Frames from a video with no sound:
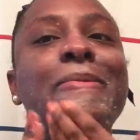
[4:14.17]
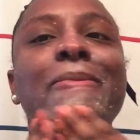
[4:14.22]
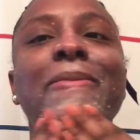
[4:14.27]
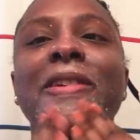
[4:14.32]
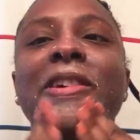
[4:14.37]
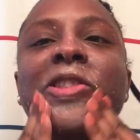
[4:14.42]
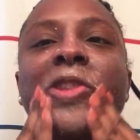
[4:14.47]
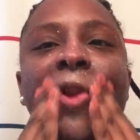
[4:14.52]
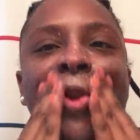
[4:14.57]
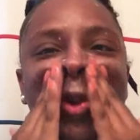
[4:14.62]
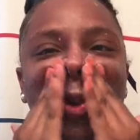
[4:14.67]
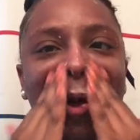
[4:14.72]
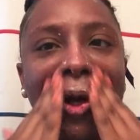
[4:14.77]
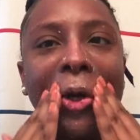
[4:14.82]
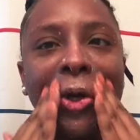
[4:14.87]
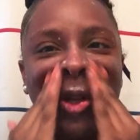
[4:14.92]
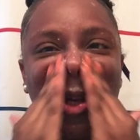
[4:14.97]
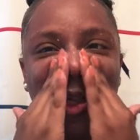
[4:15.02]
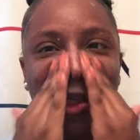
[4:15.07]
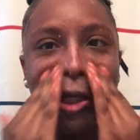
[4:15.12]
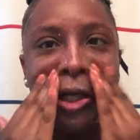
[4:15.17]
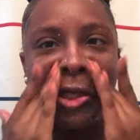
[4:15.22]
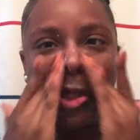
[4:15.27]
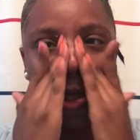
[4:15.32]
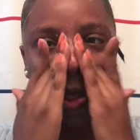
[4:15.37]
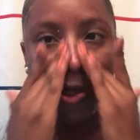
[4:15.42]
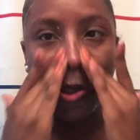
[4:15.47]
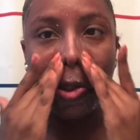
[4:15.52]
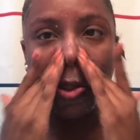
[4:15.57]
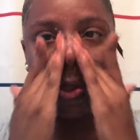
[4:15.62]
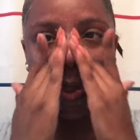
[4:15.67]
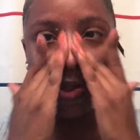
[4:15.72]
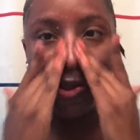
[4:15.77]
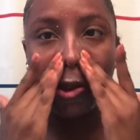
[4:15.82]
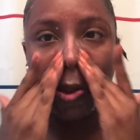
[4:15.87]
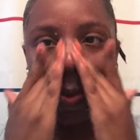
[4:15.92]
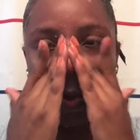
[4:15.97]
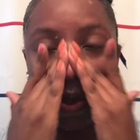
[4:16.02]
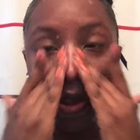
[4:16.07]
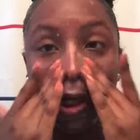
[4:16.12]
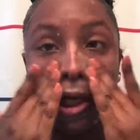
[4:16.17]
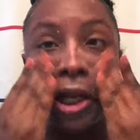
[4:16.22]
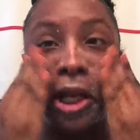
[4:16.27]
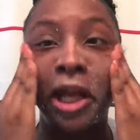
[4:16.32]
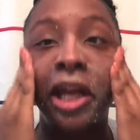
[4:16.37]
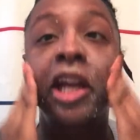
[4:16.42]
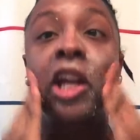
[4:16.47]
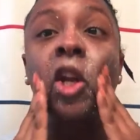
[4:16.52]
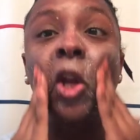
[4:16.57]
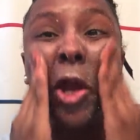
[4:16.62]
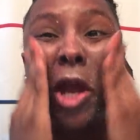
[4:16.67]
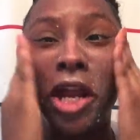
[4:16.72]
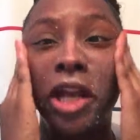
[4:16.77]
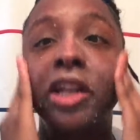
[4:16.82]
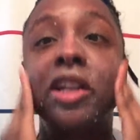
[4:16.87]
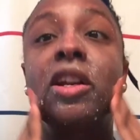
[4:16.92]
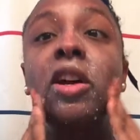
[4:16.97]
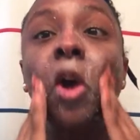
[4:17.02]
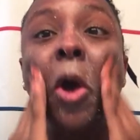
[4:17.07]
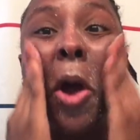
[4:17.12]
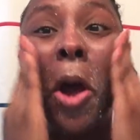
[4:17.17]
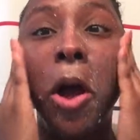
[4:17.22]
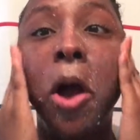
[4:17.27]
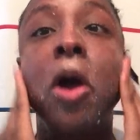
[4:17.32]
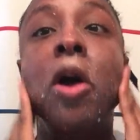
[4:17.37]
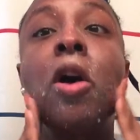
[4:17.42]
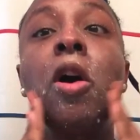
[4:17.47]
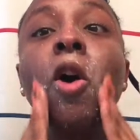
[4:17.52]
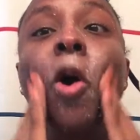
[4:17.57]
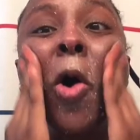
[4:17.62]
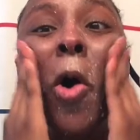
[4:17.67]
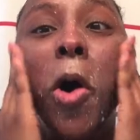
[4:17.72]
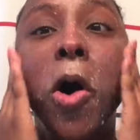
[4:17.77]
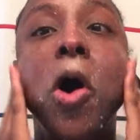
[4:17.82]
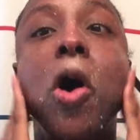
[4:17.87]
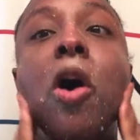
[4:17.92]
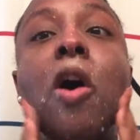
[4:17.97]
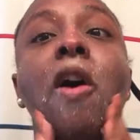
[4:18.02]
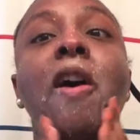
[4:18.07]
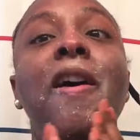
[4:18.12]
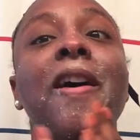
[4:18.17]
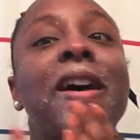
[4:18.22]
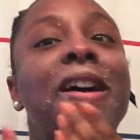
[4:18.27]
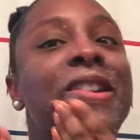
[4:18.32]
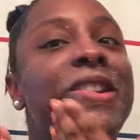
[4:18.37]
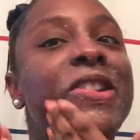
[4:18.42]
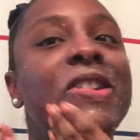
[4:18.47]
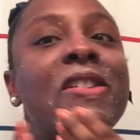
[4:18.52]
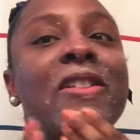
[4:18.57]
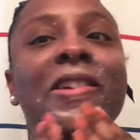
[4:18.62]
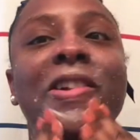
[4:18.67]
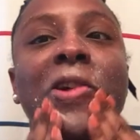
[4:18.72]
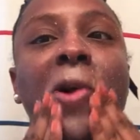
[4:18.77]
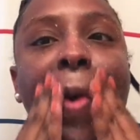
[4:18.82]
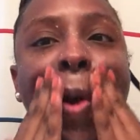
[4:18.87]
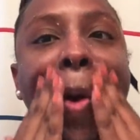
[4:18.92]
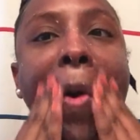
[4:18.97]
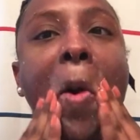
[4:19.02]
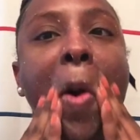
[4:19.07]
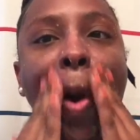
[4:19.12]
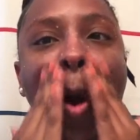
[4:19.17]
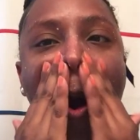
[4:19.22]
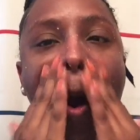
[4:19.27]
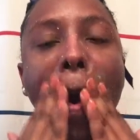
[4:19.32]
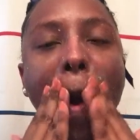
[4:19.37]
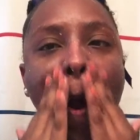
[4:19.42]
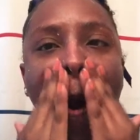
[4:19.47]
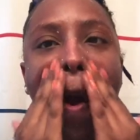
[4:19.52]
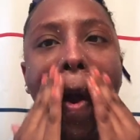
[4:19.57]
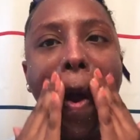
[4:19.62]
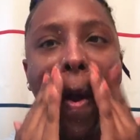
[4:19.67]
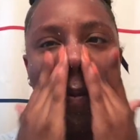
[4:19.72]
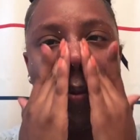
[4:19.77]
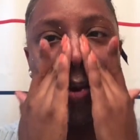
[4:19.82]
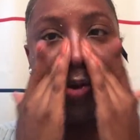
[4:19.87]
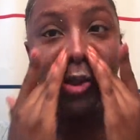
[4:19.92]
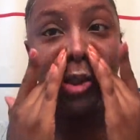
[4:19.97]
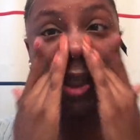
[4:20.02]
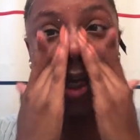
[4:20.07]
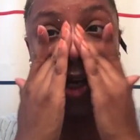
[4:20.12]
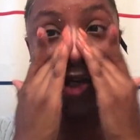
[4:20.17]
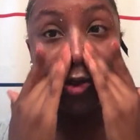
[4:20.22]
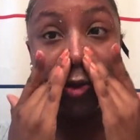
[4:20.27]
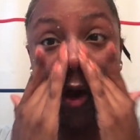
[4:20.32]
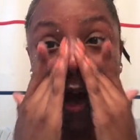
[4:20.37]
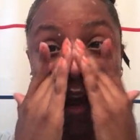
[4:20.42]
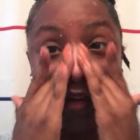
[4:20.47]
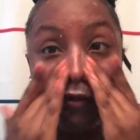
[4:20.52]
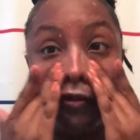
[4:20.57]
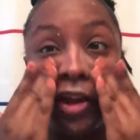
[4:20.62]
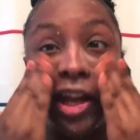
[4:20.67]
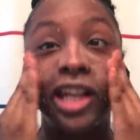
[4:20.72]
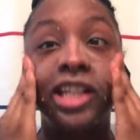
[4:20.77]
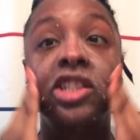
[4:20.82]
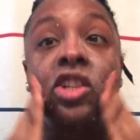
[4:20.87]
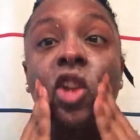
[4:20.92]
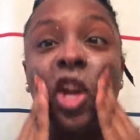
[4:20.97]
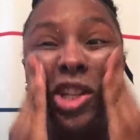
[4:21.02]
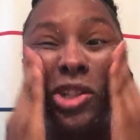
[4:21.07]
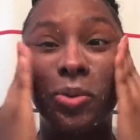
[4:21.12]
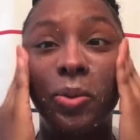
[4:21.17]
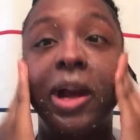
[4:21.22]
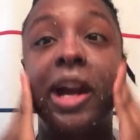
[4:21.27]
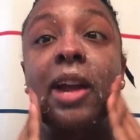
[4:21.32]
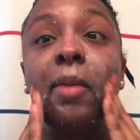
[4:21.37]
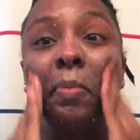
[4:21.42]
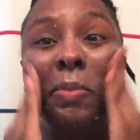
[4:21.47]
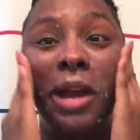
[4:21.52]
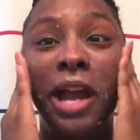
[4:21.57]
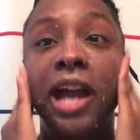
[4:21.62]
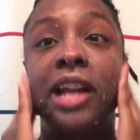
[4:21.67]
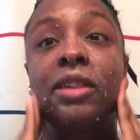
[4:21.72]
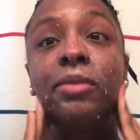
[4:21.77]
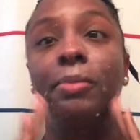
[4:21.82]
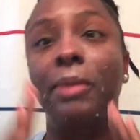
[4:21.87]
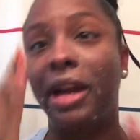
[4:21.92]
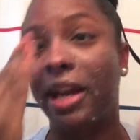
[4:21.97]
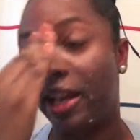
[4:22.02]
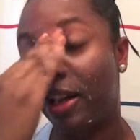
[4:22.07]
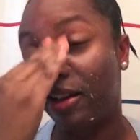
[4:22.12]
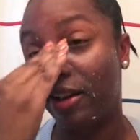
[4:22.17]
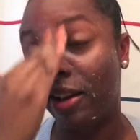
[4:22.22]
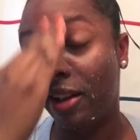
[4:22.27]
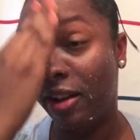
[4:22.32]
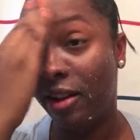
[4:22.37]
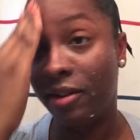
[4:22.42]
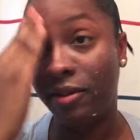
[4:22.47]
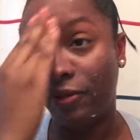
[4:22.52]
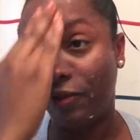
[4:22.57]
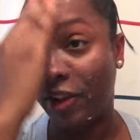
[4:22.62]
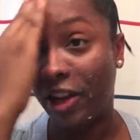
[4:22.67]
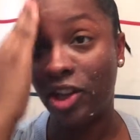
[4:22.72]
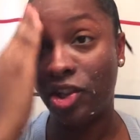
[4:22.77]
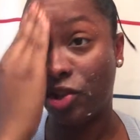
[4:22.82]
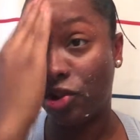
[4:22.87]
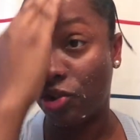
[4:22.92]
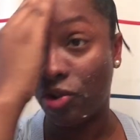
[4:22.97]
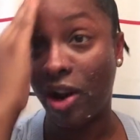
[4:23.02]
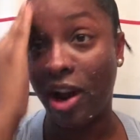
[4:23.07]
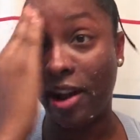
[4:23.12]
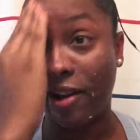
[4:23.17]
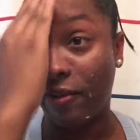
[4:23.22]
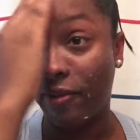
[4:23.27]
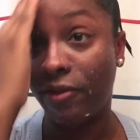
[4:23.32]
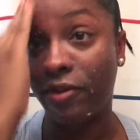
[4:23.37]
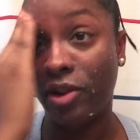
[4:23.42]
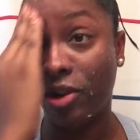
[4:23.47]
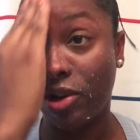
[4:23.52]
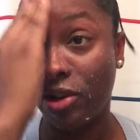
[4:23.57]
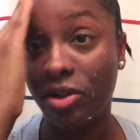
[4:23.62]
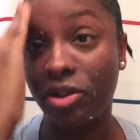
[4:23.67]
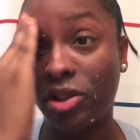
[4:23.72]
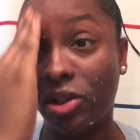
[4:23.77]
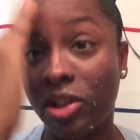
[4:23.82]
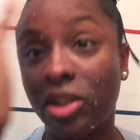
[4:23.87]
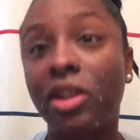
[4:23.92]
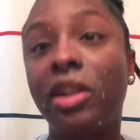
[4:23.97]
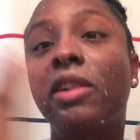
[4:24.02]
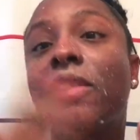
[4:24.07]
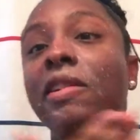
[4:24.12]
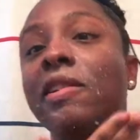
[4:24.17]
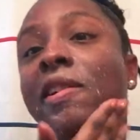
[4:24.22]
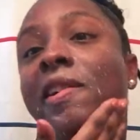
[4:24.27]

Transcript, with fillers: But the instructions let you know that to work it in and on a mostly a dry face, so that's why I patted my face dry first.